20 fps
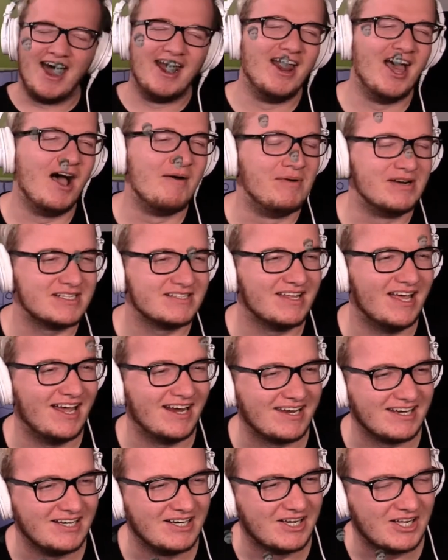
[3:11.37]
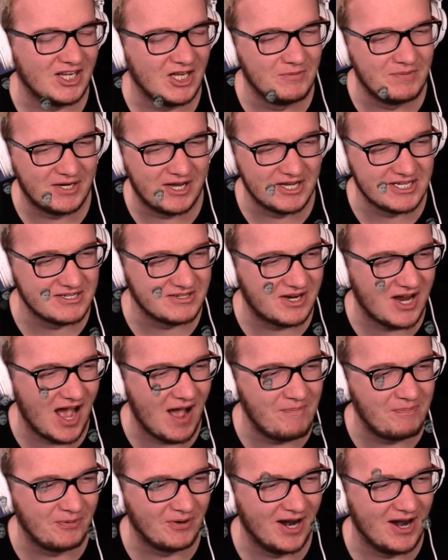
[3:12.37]
don't know how much of that I can include because of
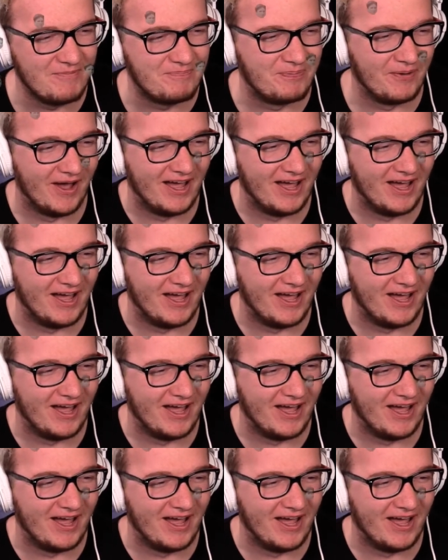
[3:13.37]
copyright,